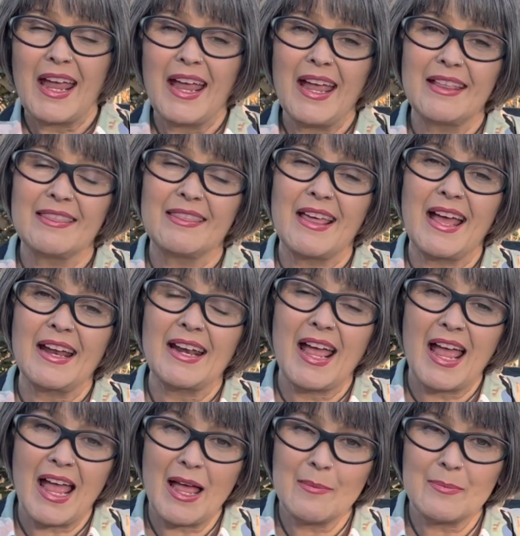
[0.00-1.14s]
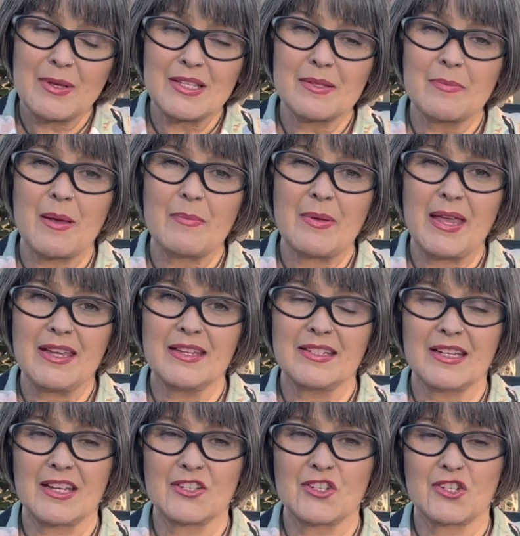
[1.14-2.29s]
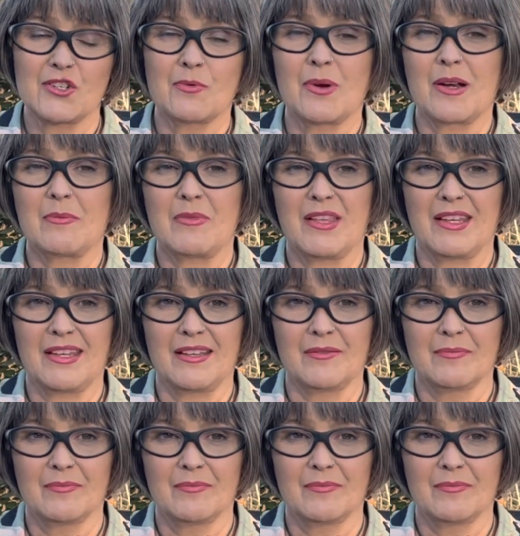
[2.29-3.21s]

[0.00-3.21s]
And that happens by paying attention to what I'm thinking.